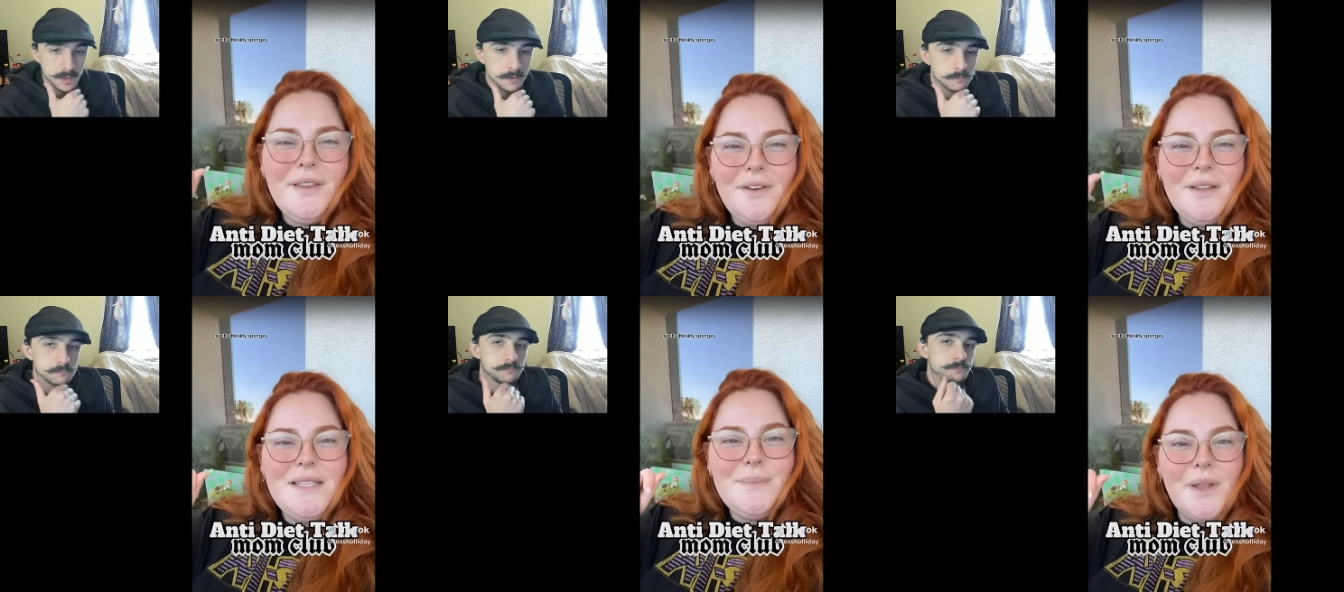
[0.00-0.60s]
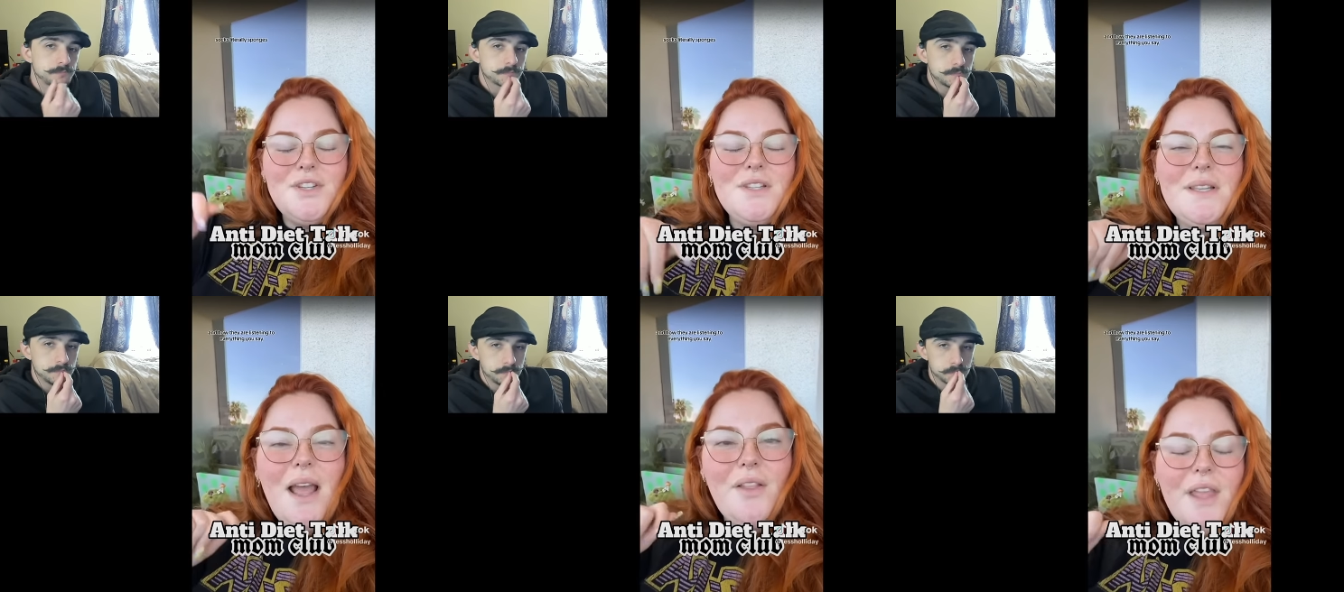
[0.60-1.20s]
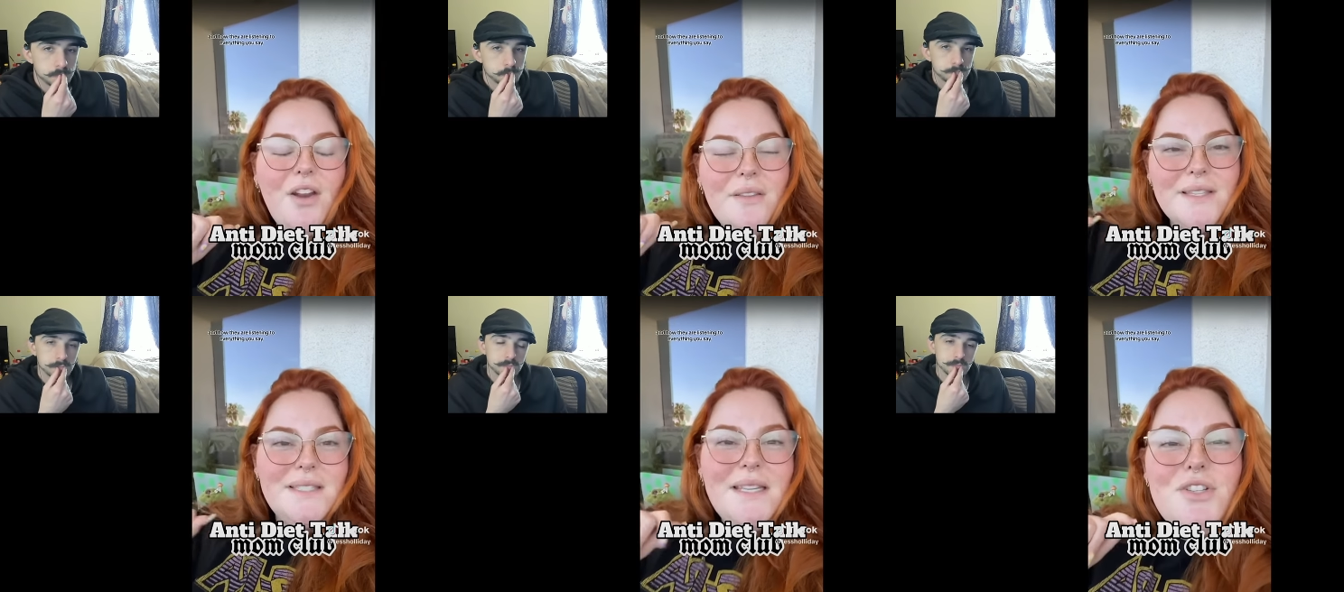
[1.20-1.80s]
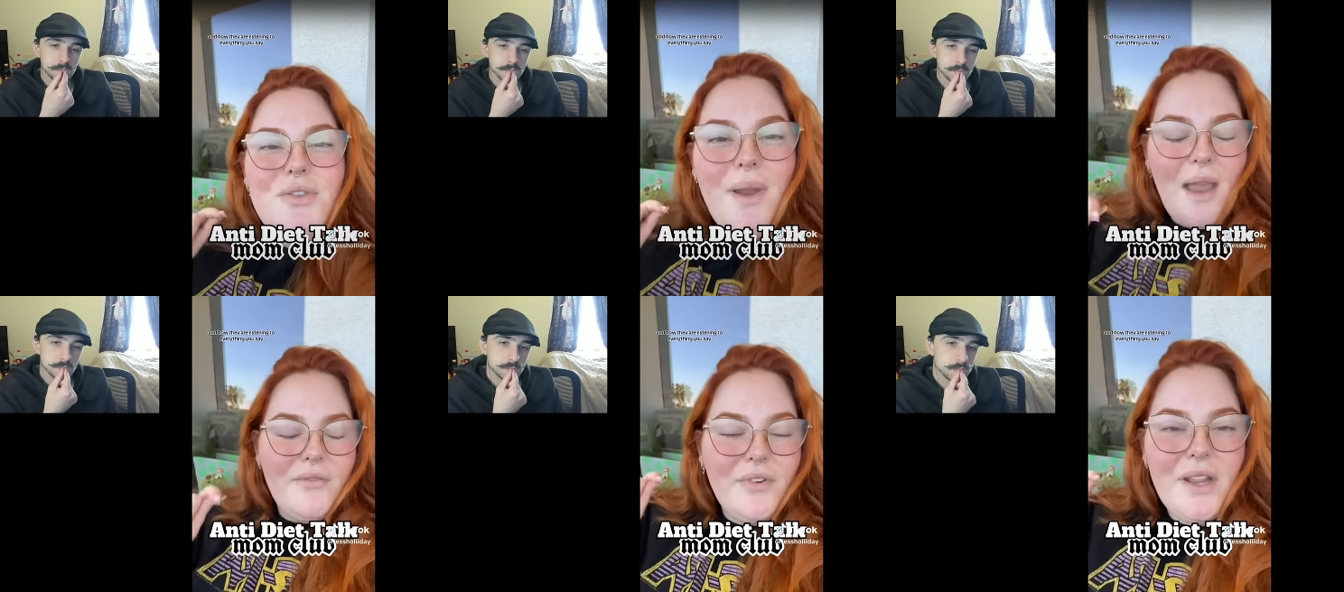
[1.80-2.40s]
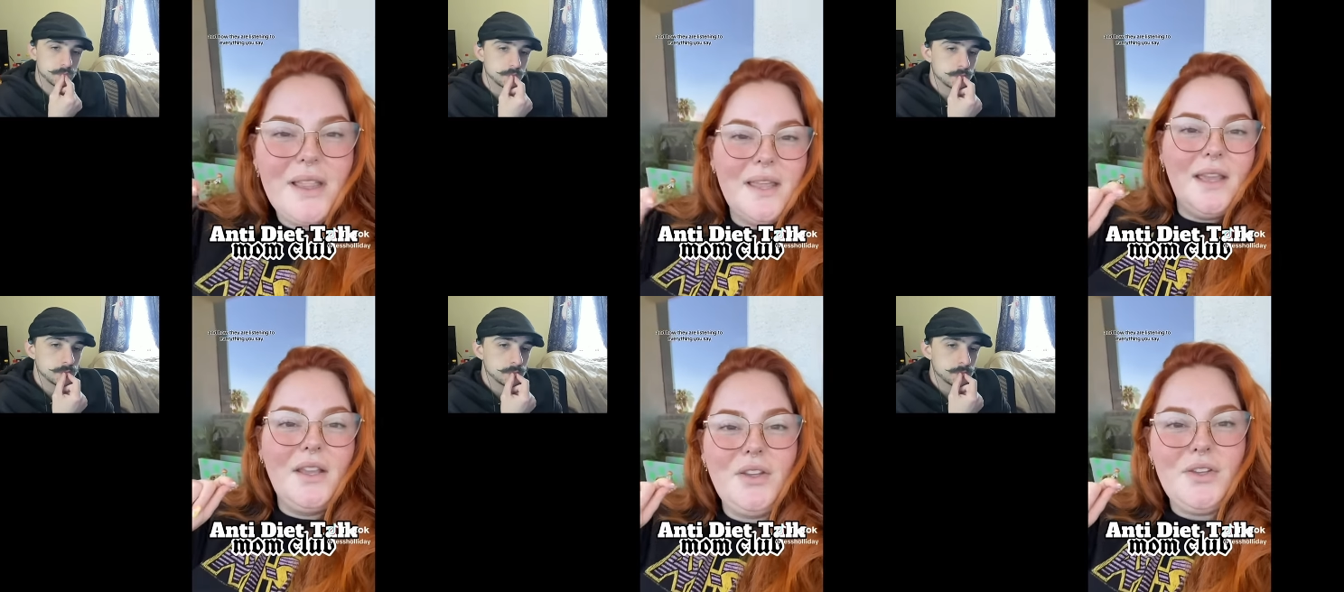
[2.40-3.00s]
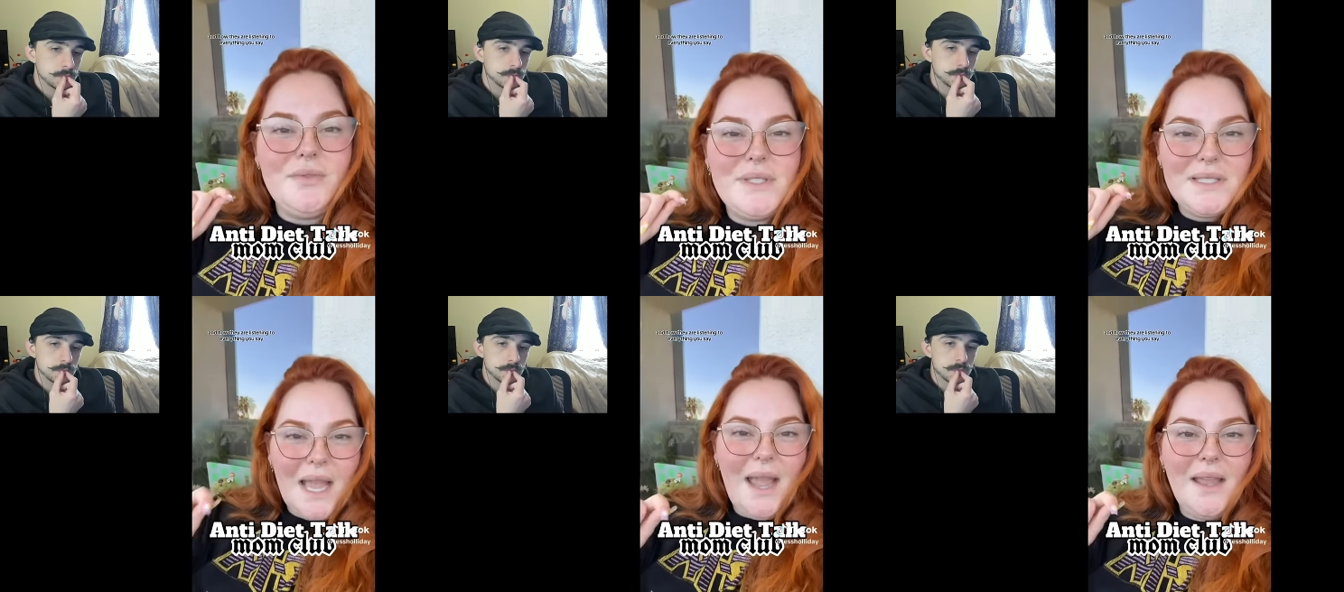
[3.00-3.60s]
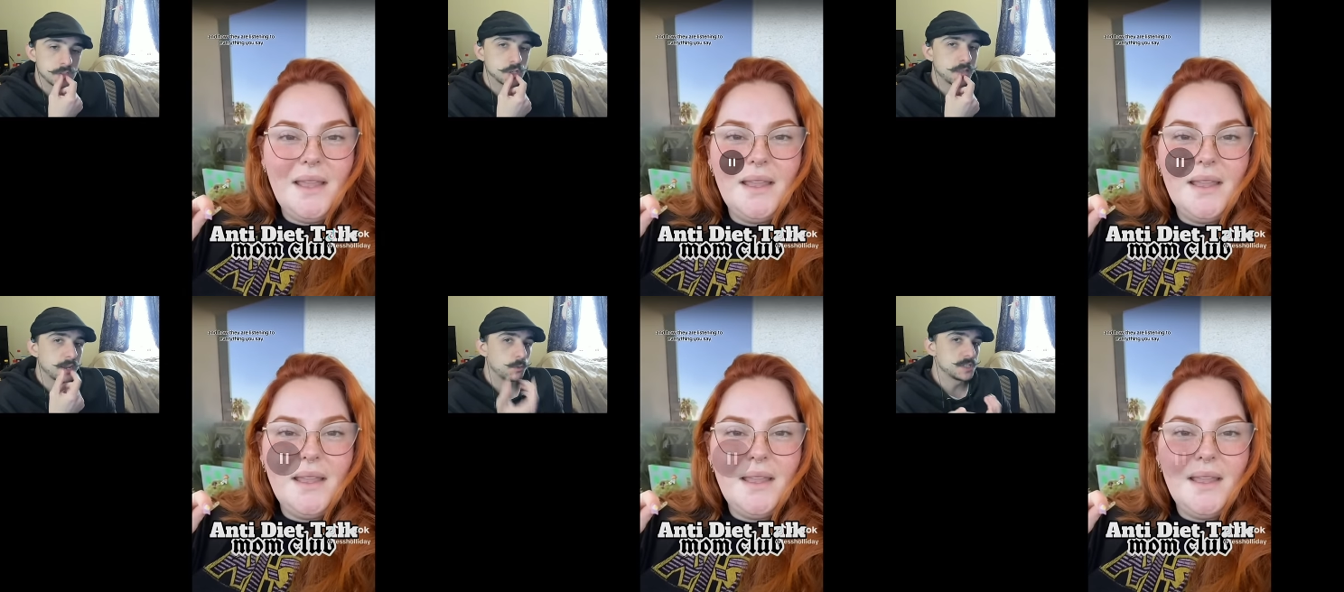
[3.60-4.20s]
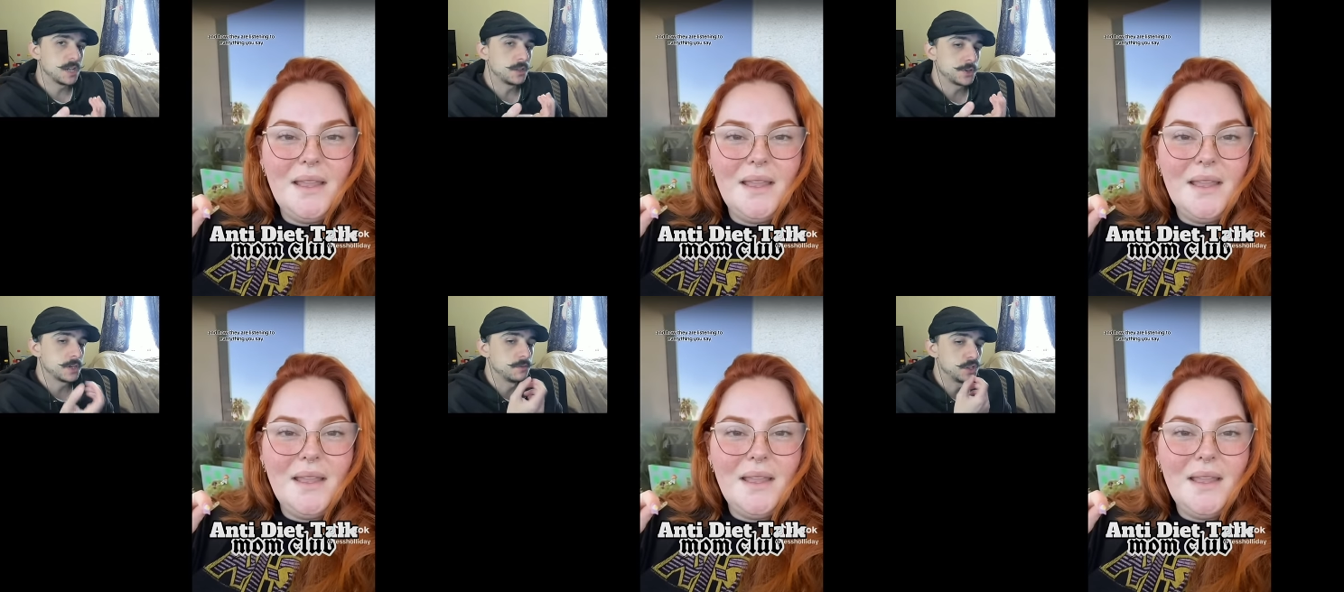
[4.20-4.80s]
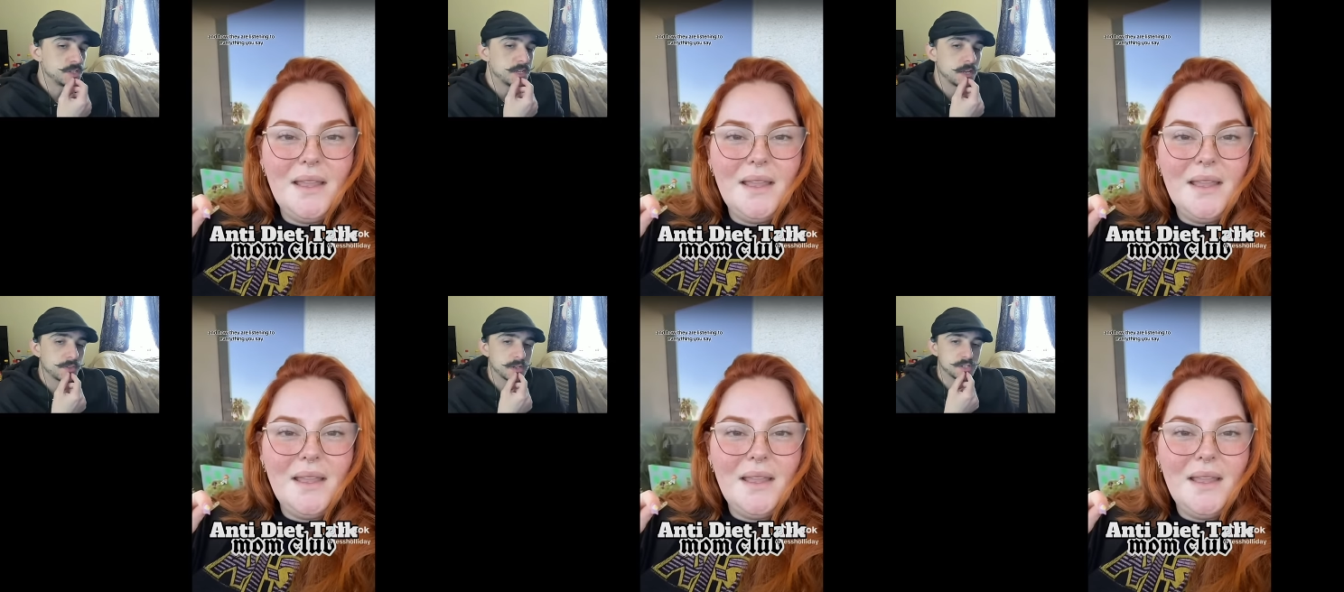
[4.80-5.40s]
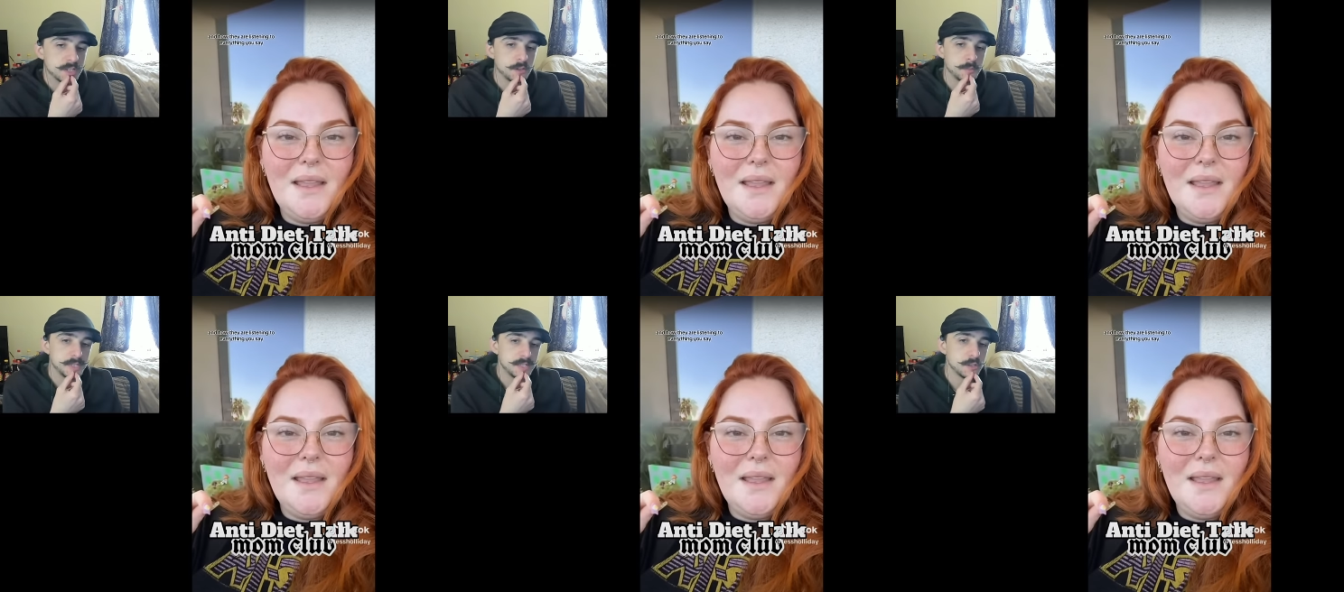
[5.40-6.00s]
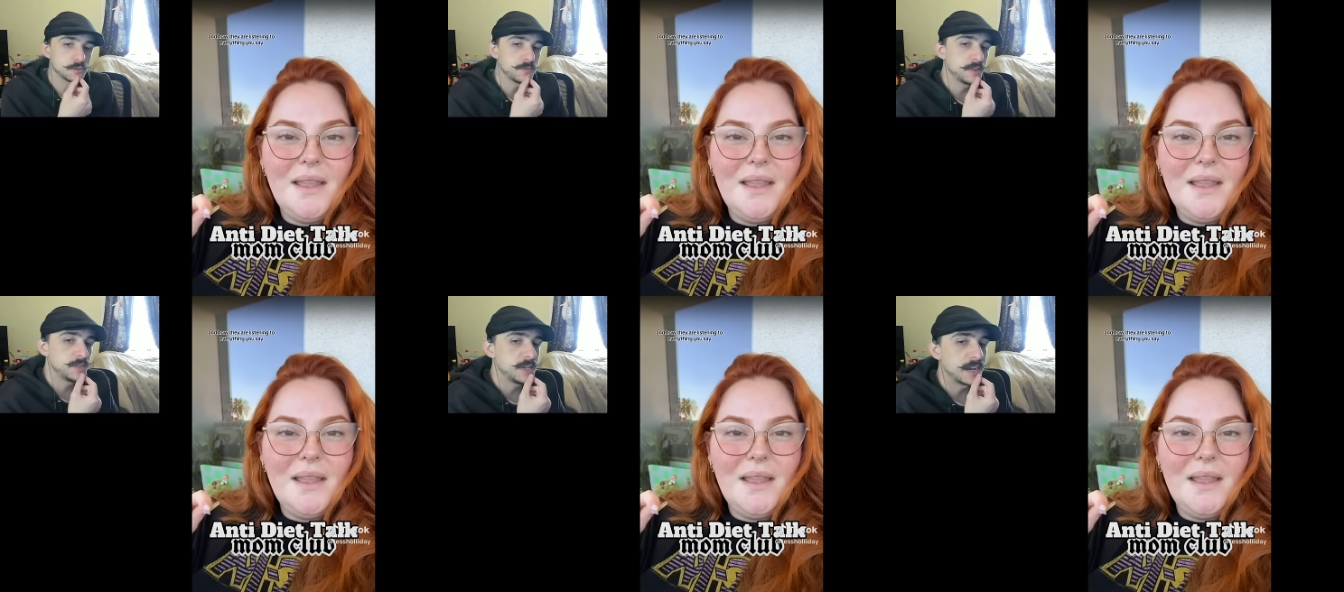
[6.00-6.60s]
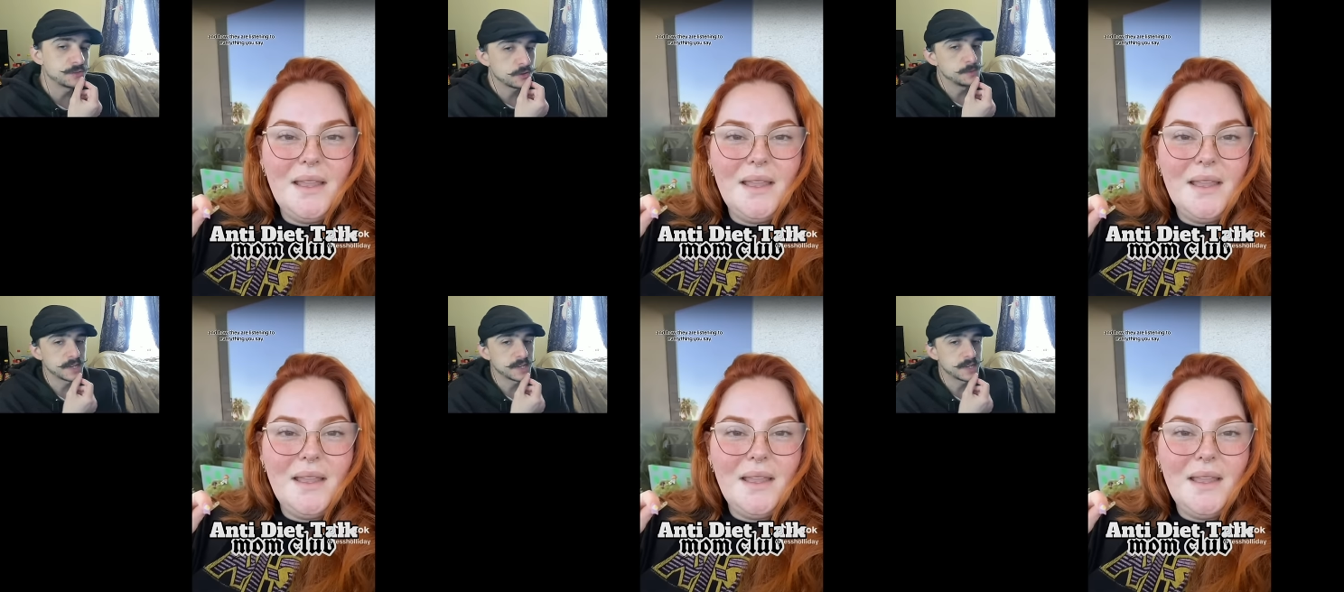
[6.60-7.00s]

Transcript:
Speaker 1: Literally sponges and how they are listening to everything you say.
Speaker 2: So like, what's the alternative? Just say nothing and just tell them to eat those 15 ice cream